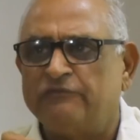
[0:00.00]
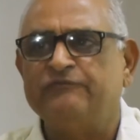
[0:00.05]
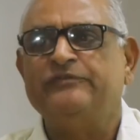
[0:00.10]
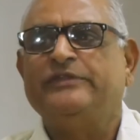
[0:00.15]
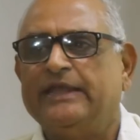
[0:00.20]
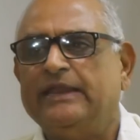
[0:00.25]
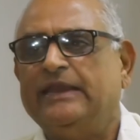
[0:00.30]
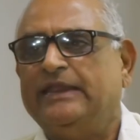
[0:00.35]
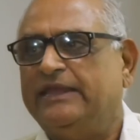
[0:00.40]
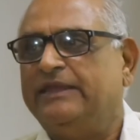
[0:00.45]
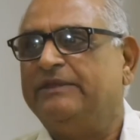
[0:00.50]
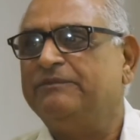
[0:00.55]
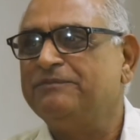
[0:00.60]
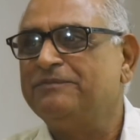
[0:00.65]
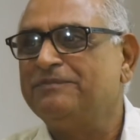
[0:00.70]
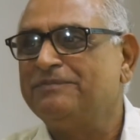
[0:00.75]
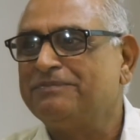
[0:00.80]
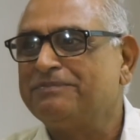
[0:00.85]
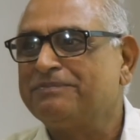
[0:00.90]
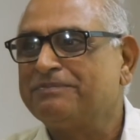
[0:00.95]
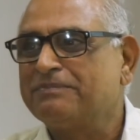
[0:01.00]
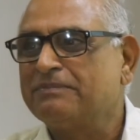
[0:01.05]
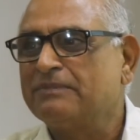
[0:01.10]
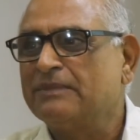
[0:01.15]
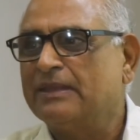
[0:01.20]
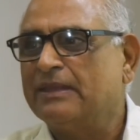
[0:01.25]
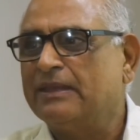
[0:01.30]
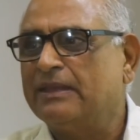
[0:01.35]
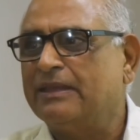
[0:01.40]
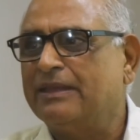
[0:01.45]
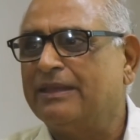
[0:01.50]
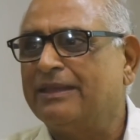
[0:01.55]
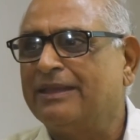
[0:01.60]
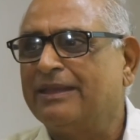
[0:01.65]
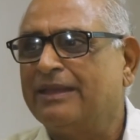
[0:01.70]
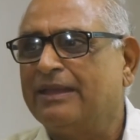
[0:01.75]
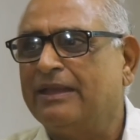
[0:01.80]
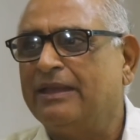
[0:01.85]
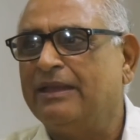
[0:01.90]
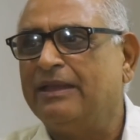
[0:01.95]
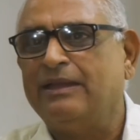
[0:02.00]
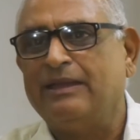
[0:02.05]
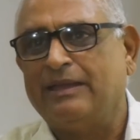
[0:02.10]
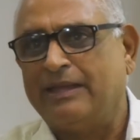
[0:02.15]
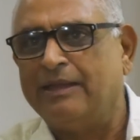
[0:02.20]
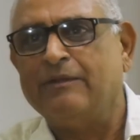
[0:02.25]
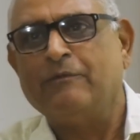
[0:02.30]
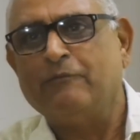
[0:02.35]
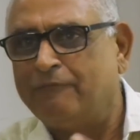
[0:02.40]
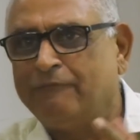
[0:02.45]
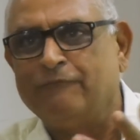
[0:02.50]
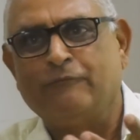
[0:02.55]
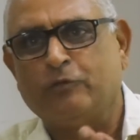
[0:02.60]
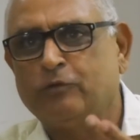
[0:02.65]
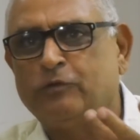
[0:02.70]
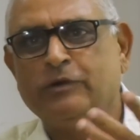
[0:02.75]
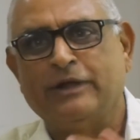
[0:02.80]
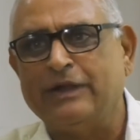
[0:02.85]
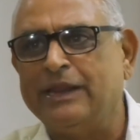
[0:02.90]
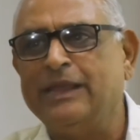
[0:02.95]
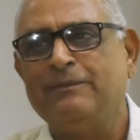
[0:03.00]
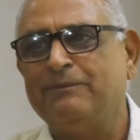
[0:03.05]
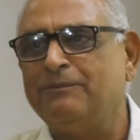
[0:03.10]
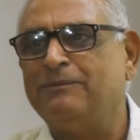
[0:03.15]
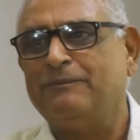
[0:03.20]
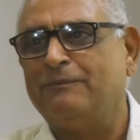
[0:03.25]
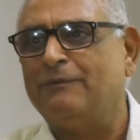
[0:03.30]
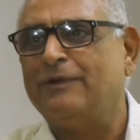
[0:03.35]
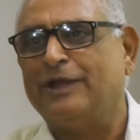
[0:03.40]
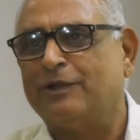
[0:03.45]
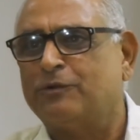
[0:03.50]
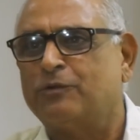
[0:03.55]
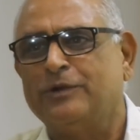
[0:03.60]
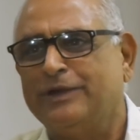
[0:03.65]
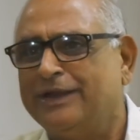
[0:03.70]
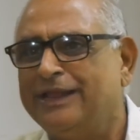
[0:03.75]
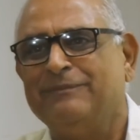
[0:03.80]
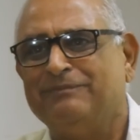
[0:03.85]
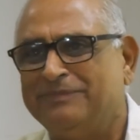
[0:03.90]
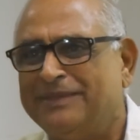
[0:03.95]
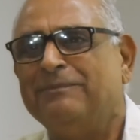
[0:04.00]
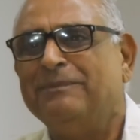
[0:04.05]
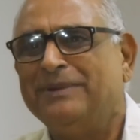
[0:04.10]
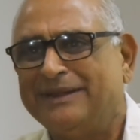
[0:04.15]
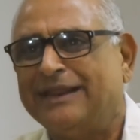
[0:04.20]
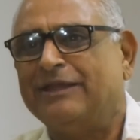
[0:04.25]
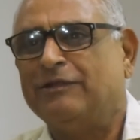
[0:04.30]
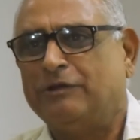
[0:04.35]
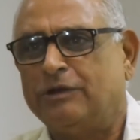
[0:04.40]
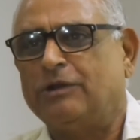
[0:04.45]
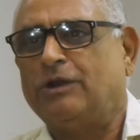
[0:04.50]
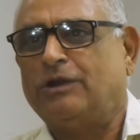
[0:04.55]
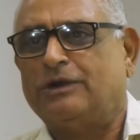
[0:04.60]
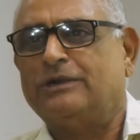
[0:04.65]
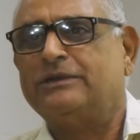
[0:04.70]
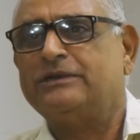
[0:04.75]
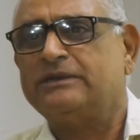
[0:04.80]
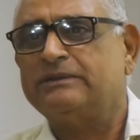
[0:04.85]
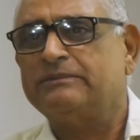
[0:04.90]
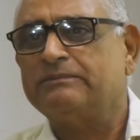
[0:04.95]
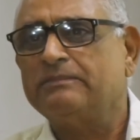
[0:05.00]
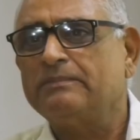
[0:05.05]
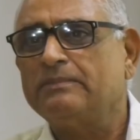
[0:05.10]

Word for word: of Delhi. Uh, I would name, I could name them, but I will not.